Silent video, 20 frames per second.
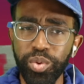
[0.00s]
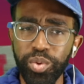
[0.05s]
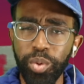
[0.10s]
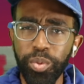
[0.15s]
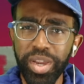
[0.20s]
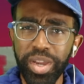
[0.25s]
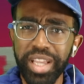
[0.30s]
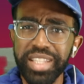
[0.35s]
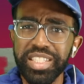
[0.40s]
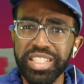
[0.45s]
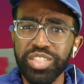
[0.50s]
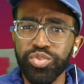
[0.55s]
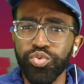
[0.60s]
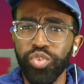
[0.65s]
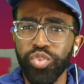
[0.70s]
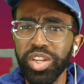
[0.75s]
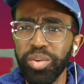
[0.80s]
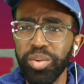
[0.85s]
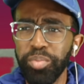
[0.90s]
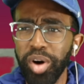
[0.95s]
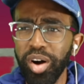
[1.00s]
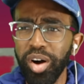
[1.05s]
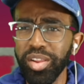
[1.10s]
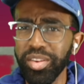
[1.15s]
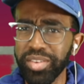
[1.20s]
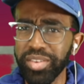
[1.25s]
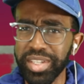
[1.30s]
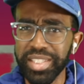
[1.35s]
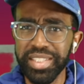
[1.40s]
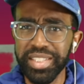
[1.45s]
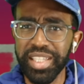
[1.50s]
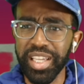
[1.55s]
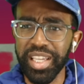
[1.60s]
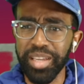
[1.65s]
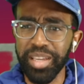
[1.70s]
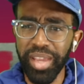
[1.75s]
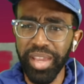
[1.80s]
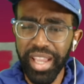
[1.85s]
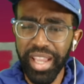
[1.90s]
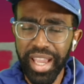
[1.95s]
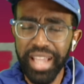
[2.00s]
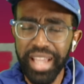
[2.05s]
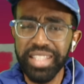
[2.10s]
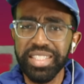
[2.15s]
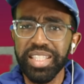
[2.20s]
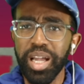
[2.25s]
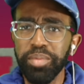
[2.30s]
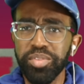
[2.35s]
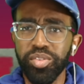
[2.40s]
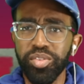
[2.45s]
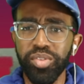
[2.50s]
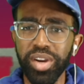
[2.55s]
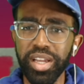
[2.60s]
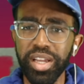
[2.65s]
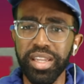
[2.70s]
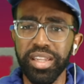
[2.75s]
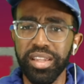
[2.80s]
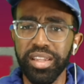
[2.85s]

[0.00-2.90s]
we can just run the ball on this team. They can't stop the run.